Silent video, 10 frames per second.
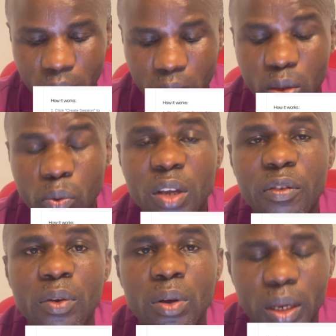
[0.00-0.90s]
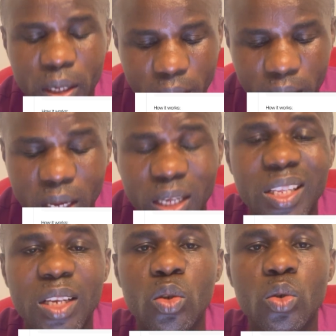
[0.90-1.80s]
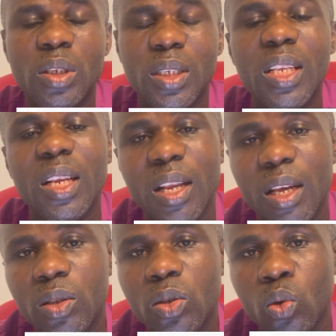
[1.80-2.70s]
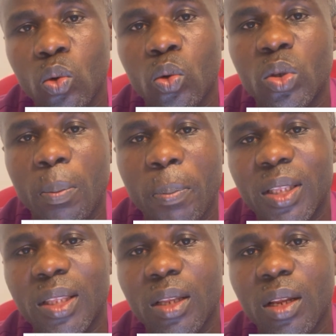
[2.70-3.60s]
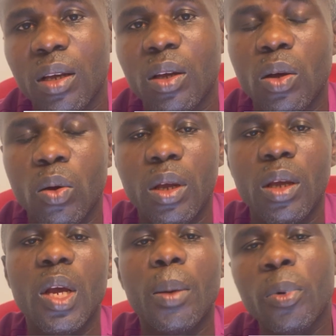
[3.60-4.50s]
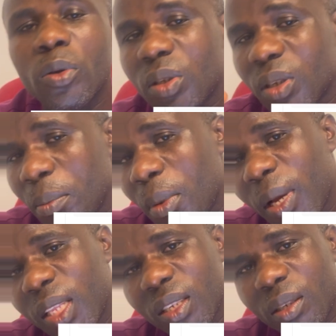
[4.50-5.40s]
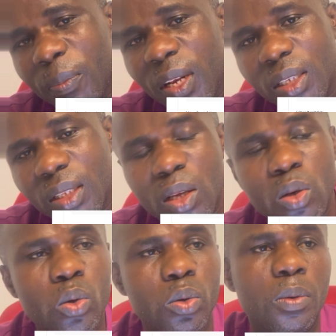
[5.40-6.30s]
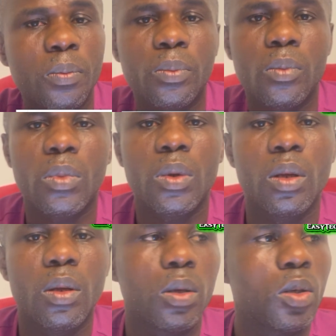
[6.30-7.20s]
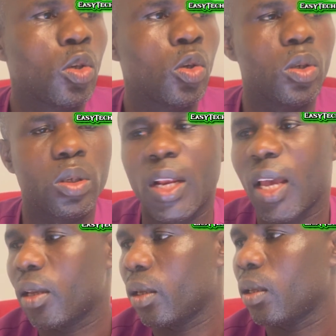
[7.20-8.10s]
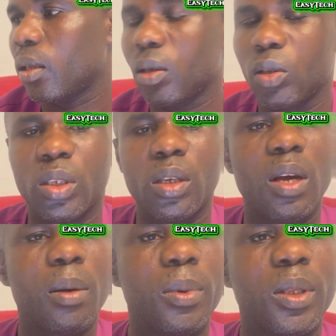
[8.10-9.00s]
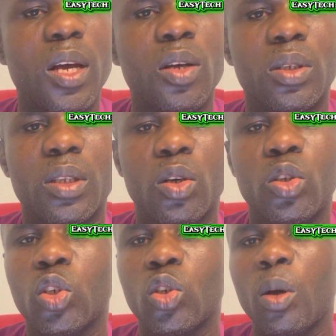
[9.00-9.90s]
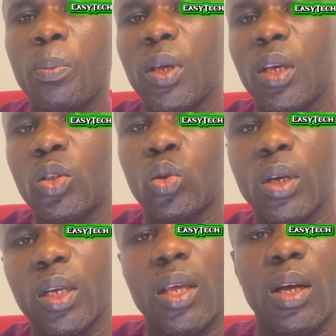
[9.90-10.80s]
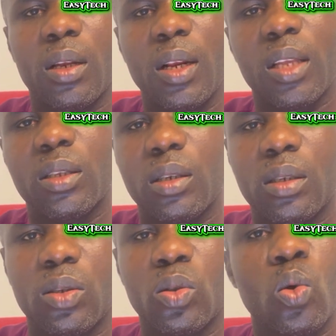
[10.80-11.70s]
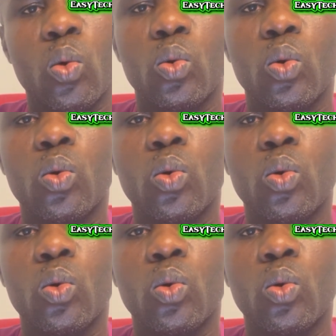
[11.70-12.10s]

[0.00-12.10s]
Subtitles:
now, they will give you a link and then you send the link to the partner. Okay. But remember this, please take note. You see, I'm in the house now. You should not be together like this. No.